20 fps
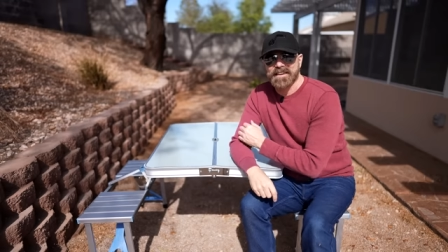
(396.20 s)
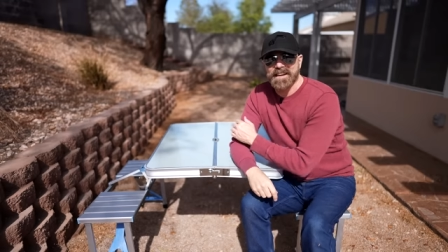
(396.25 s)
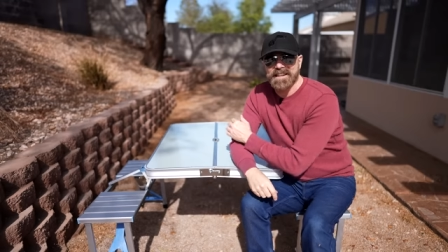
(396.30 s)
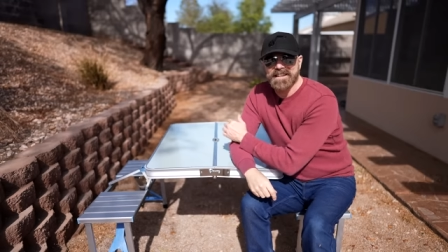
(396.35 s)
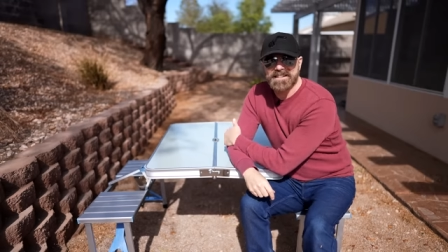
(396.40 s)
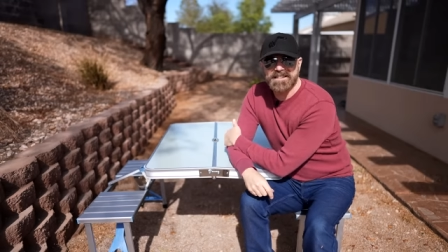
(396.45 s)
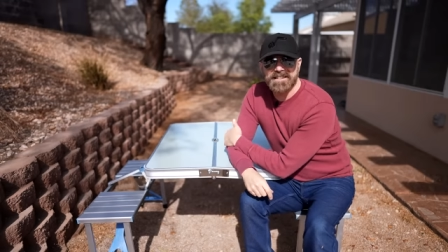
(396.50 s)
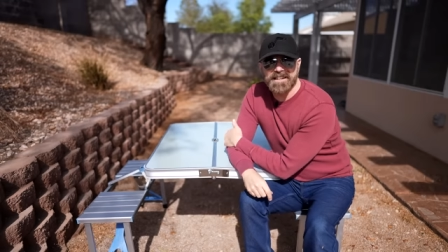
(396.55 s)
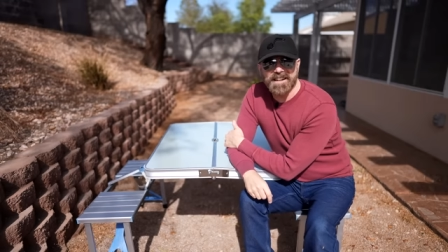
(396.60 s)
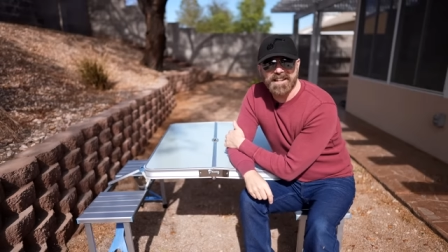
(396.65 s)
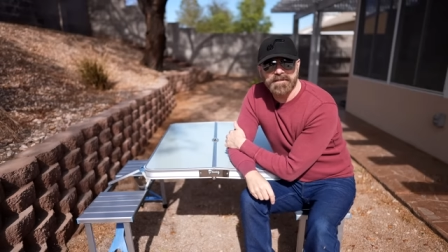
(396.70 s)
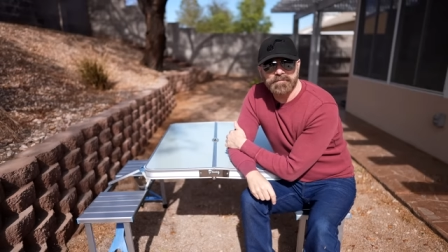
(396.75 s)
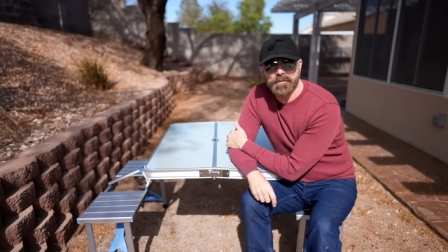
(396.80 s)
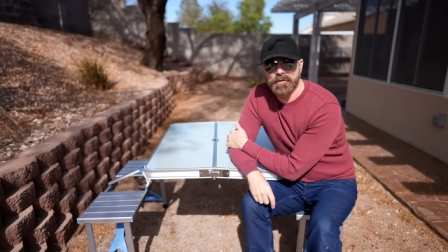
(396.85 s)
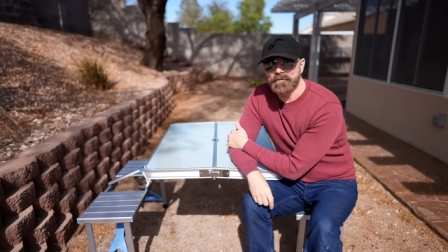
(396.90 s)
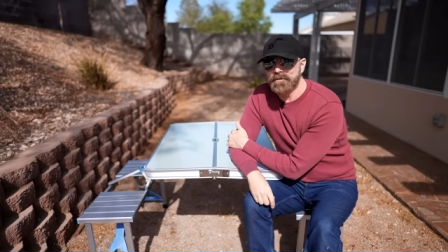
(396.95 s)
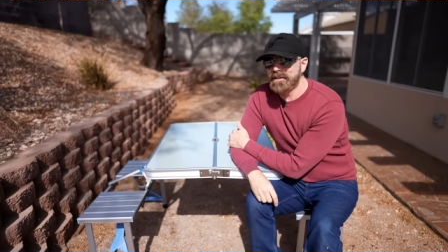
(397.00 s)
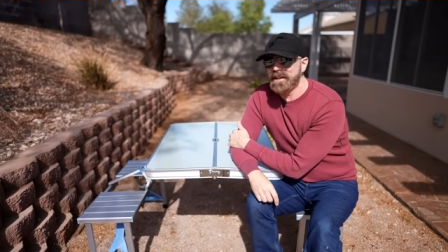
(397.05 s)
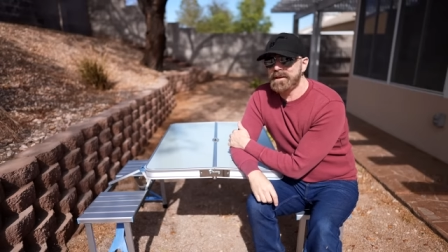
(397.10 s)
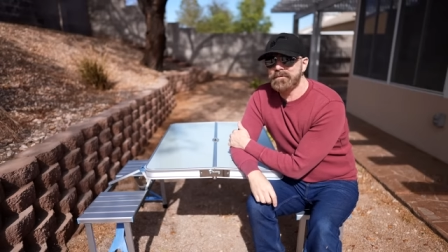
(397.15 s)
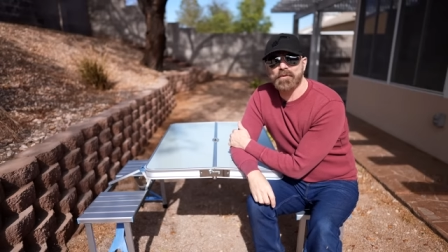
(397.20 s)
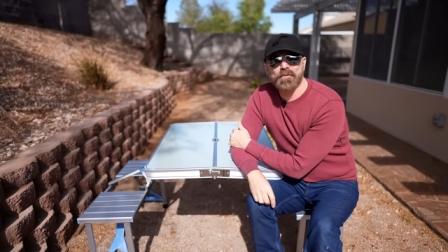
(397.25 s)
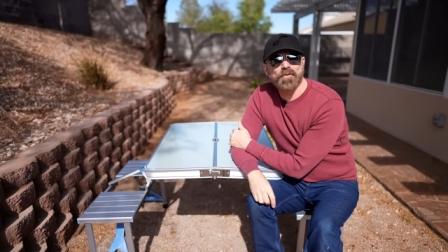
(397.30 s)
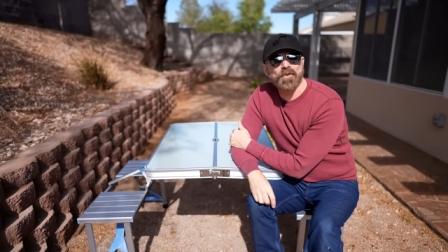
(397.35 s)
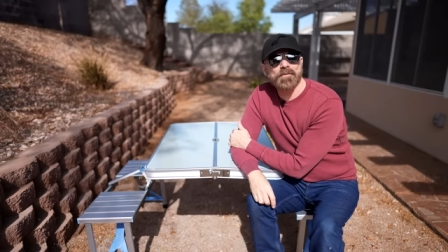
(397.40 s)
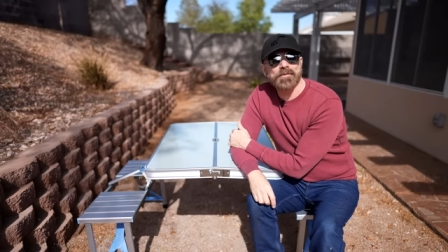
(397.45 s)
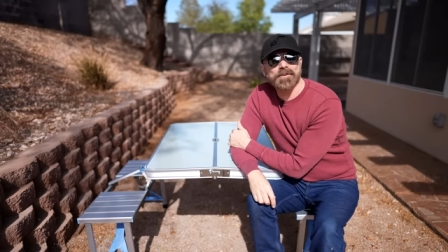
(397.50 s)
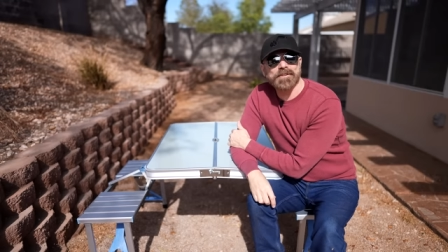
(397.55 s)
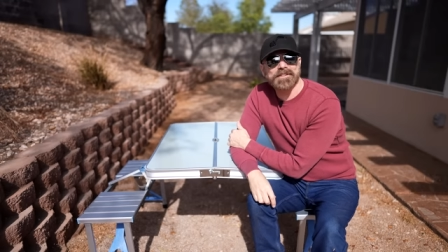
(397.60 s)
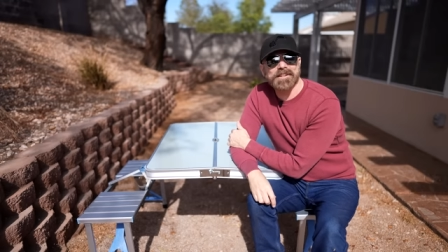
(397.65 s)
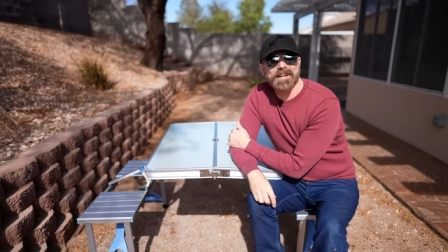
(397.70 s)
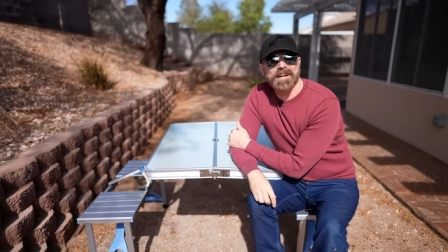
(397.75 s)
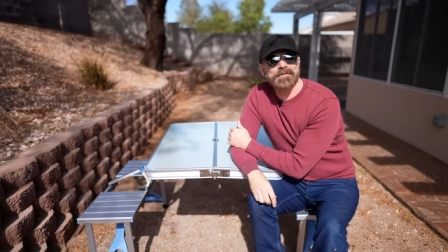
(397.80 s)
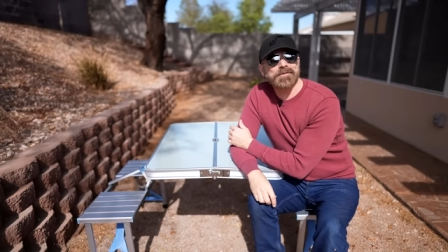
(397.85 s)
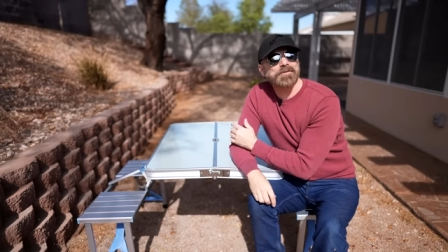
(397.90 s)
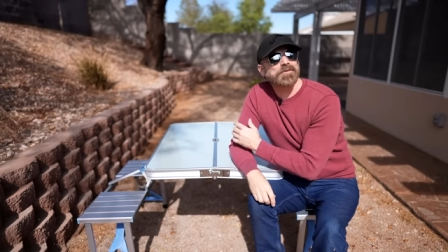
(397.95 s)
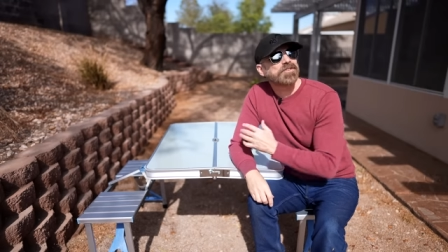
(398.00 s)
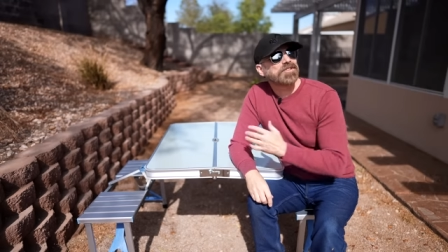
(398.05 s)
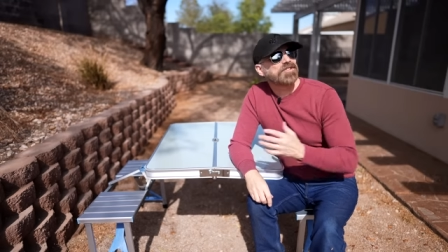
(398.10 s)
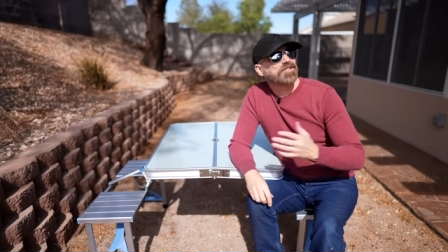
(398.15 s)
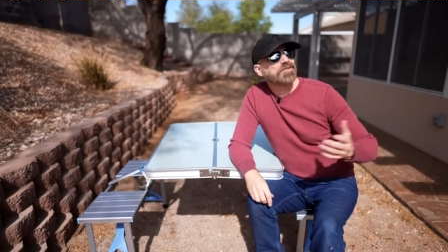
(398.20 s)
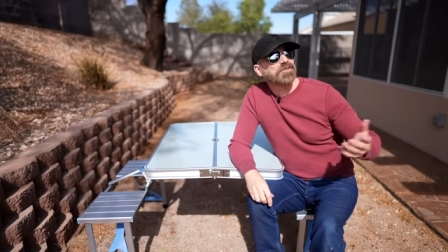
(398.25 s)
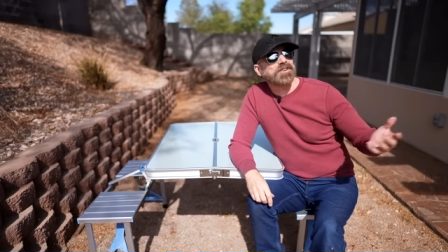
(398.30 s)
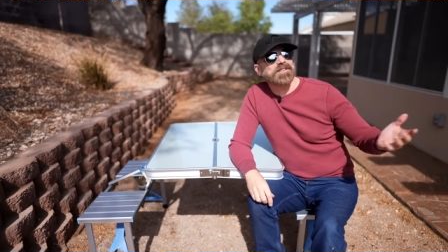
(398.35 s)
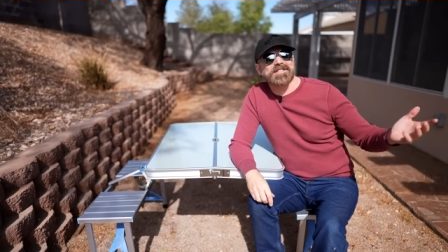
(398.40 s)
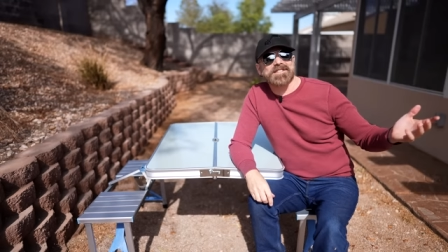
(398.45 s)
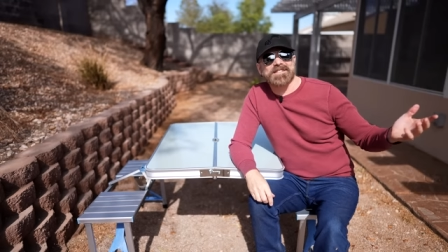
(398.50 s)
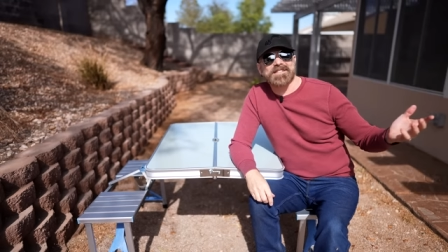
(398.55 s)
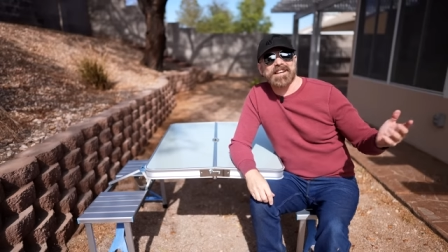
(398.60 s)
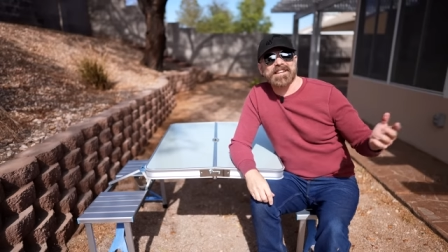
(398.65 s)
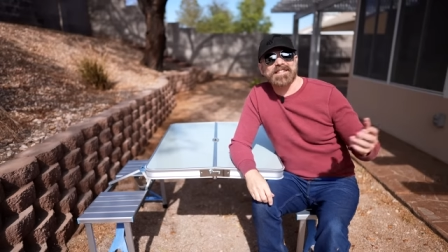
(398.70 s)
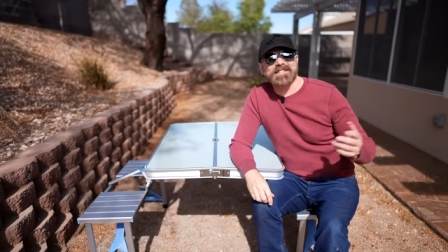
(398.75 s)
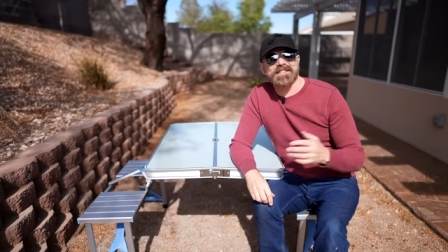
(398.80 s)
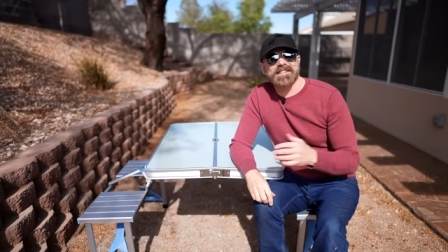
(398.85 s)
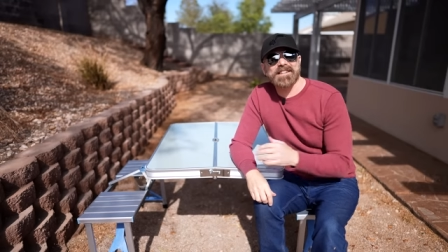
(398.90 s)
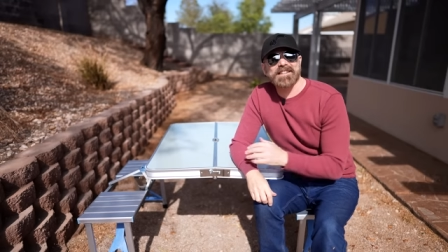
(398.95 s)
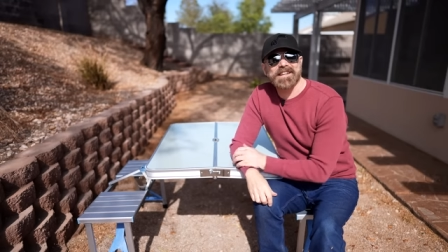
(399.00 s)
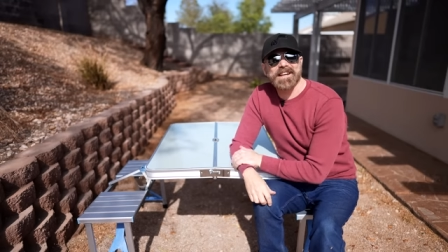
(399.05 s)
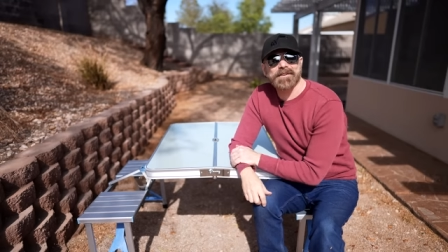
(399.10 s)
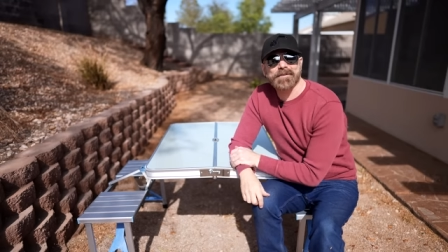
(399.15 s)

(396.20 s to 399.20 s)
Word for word: I decided to move the table one more time to enjoy this nice sunny day